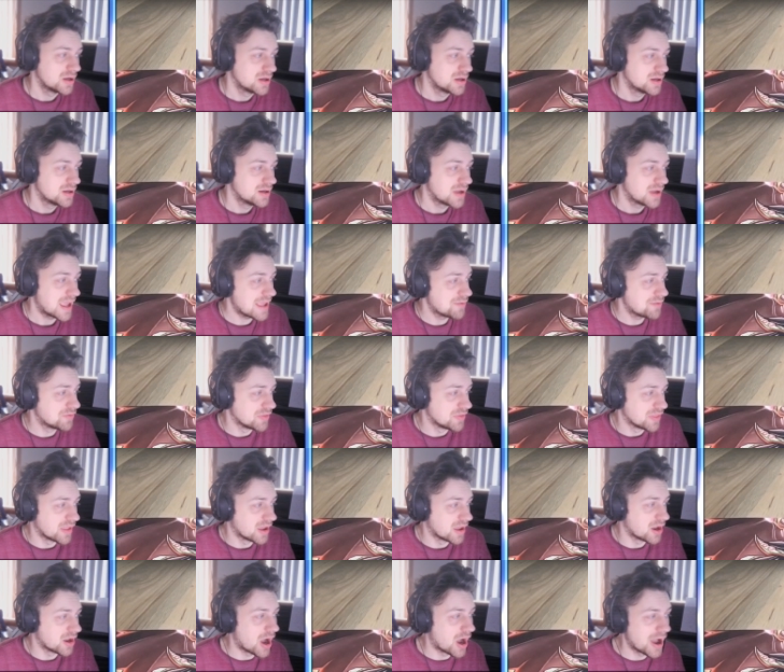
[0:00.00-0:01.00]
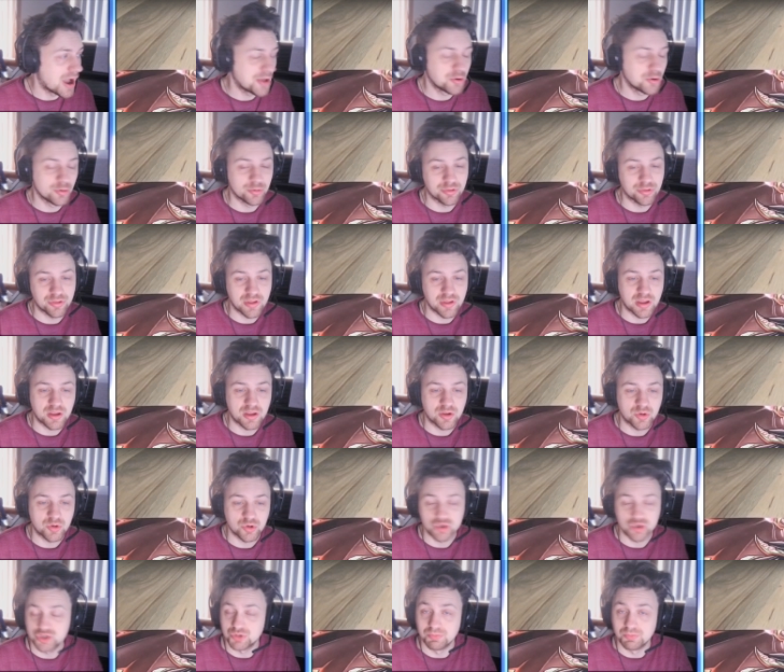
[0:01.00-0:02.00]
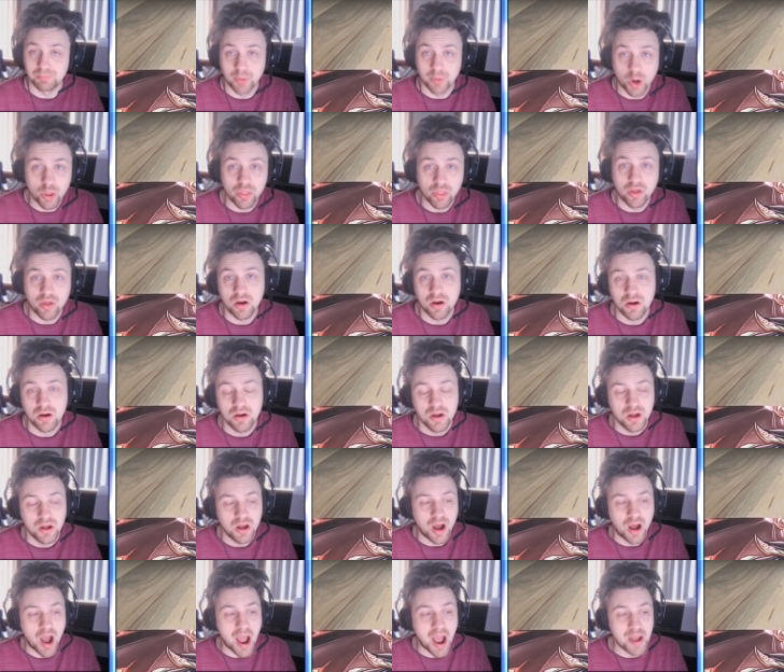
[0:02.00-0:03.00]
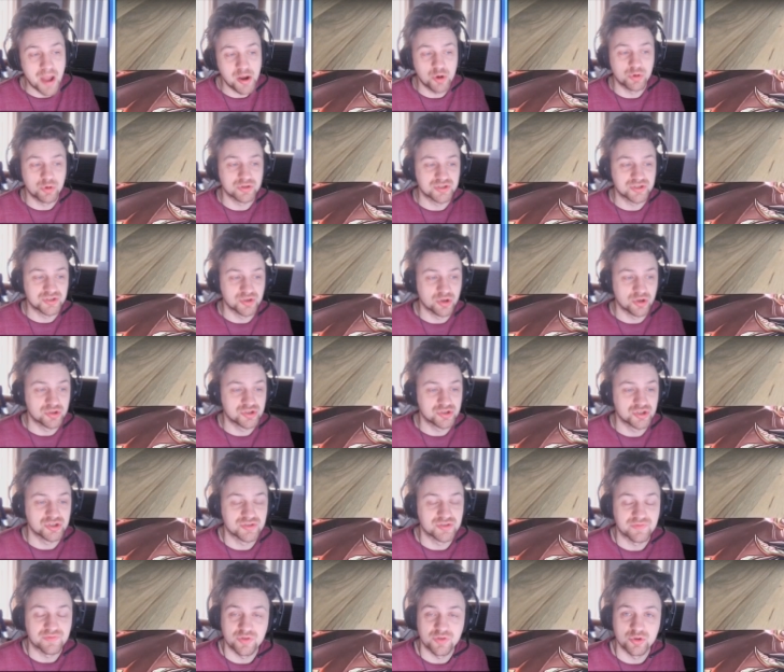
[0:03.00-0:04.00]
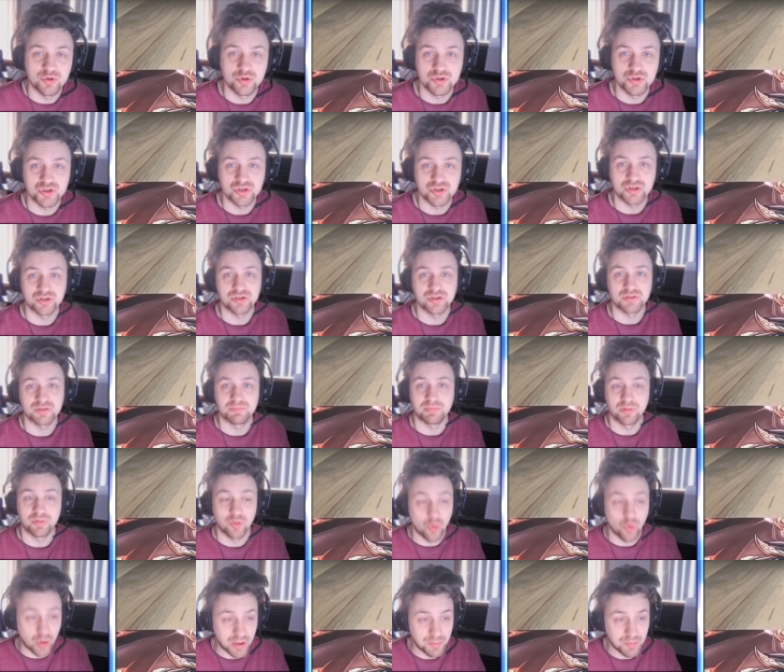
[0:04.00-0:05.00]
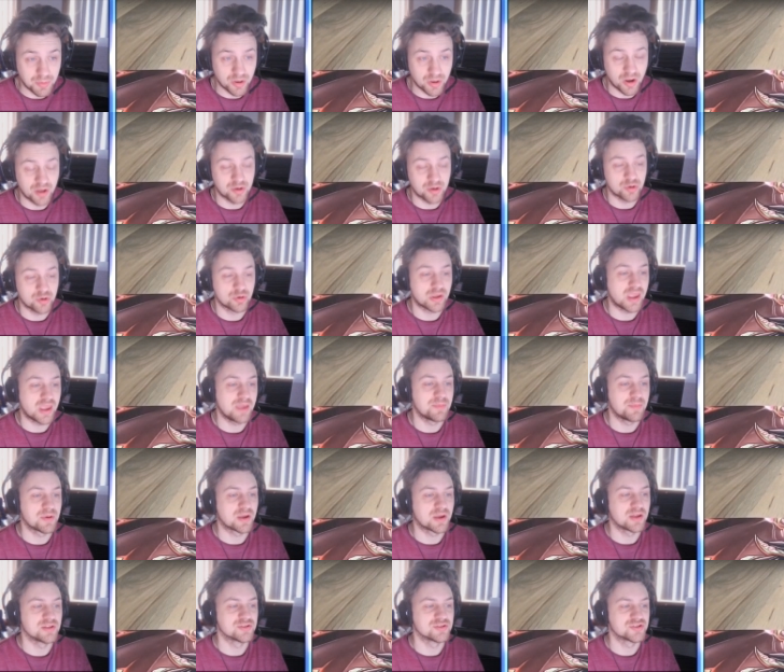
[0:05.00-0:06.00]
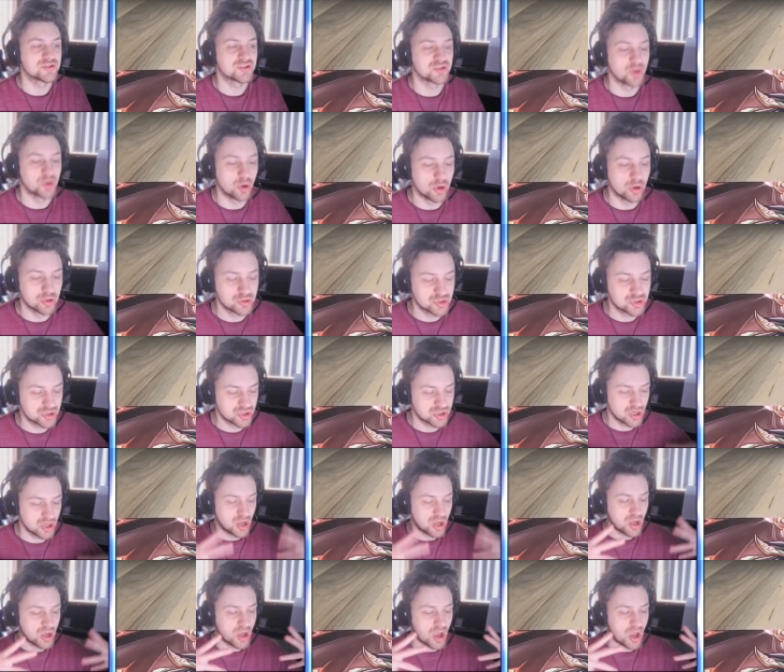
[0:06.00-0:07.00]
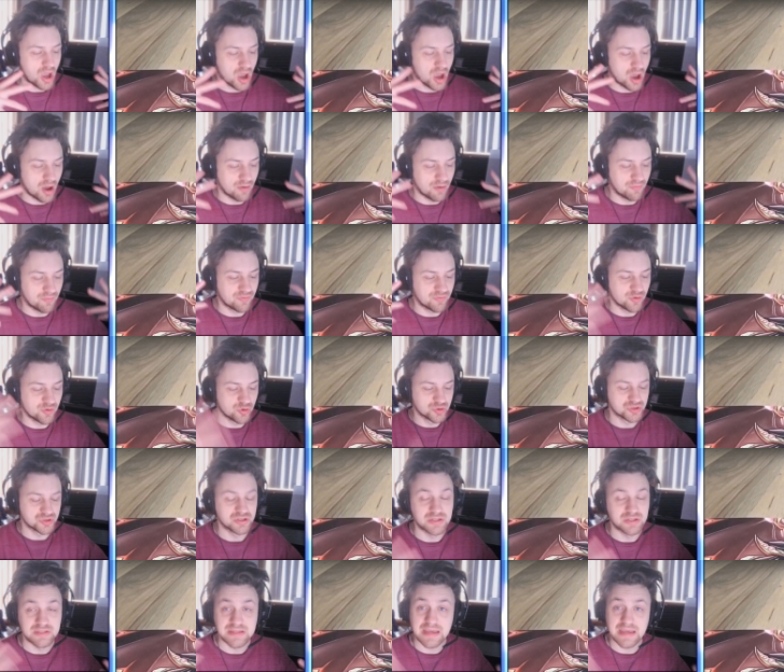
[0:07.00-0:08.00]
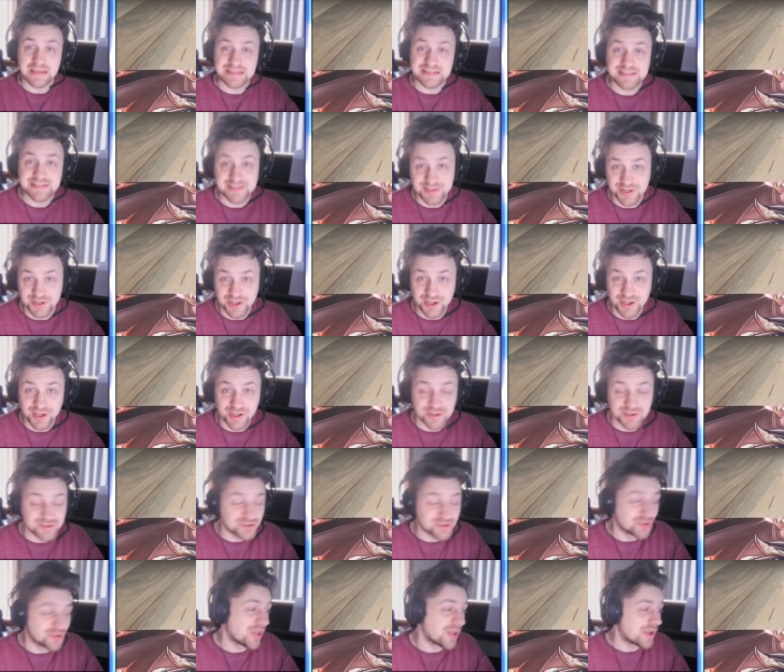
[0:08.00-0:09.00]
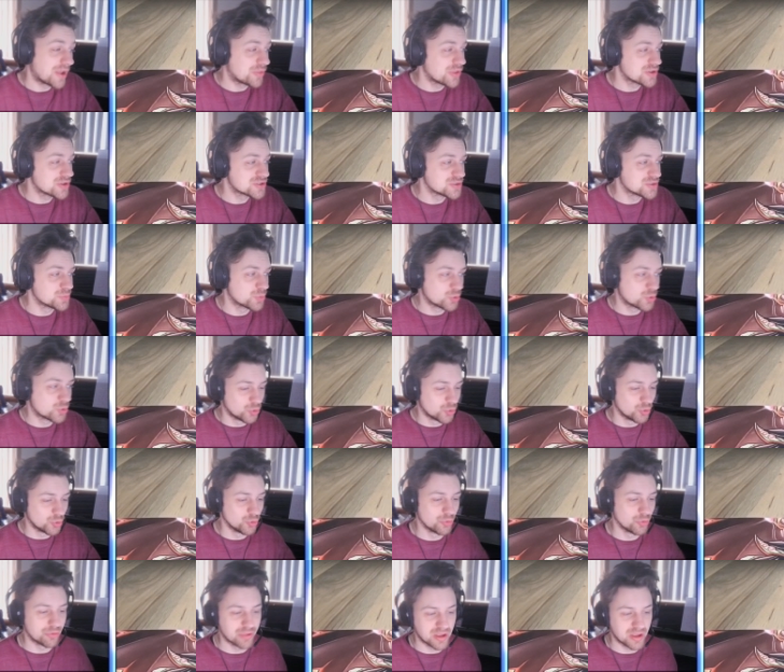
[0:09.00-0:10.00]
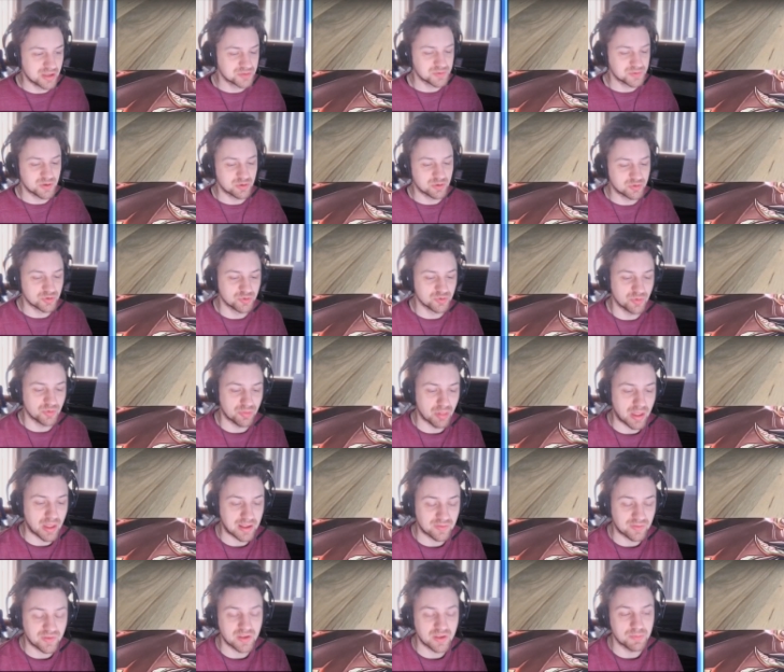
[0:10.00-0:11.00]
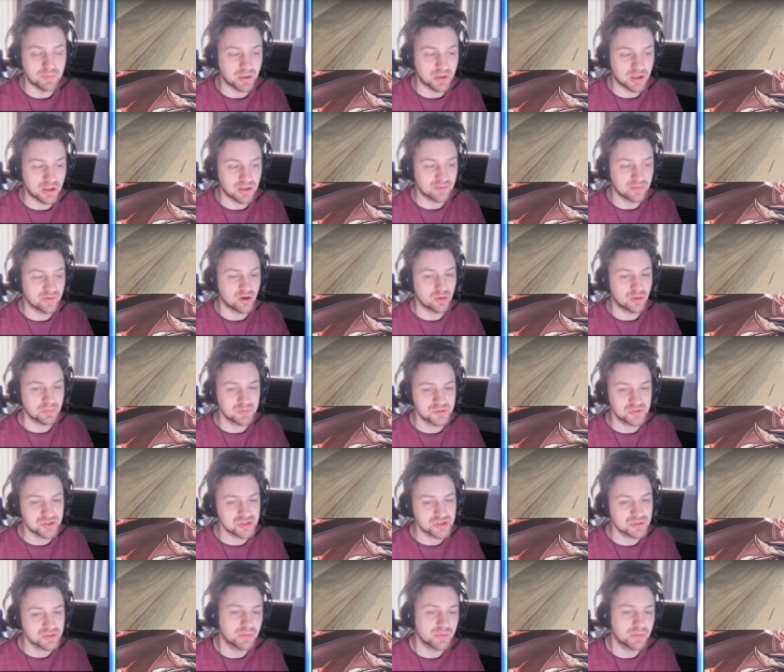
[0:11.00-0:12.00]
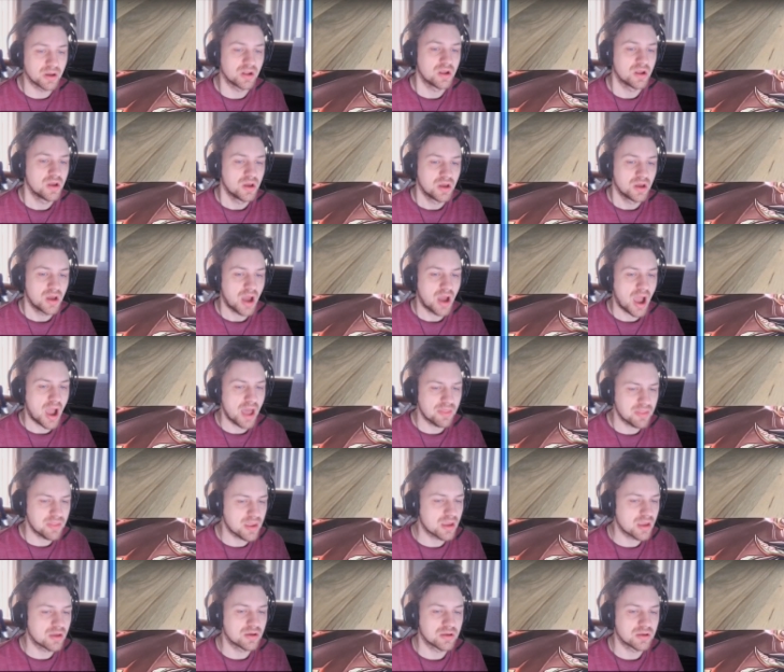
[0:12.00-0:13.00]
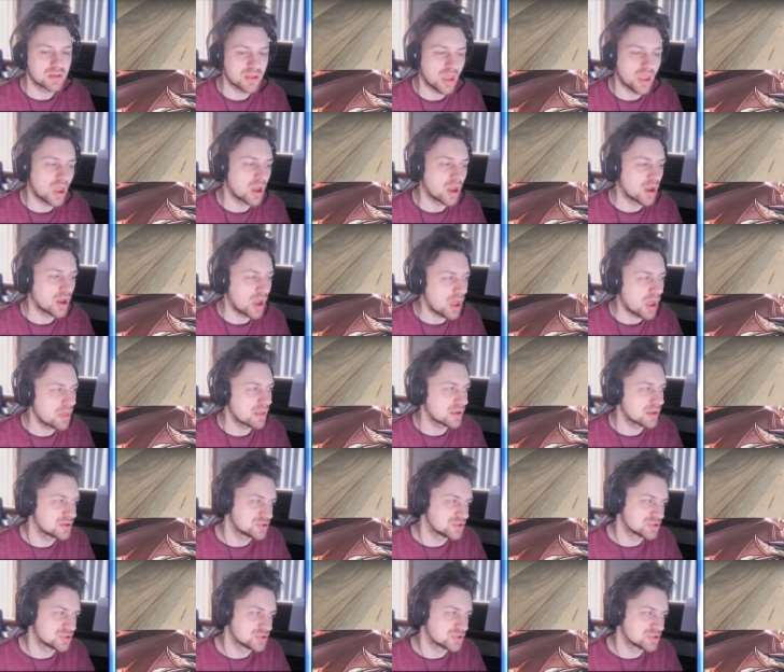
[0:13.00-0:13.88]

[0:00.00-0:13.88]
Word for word: even then, I don't think you should bother. I know it searches Fusion Deployment. I know Keeper can search uh, Fusion Destiny. So like there's some cool things we could do with like DPE Dog Magician, but I think, yeah, I think it's just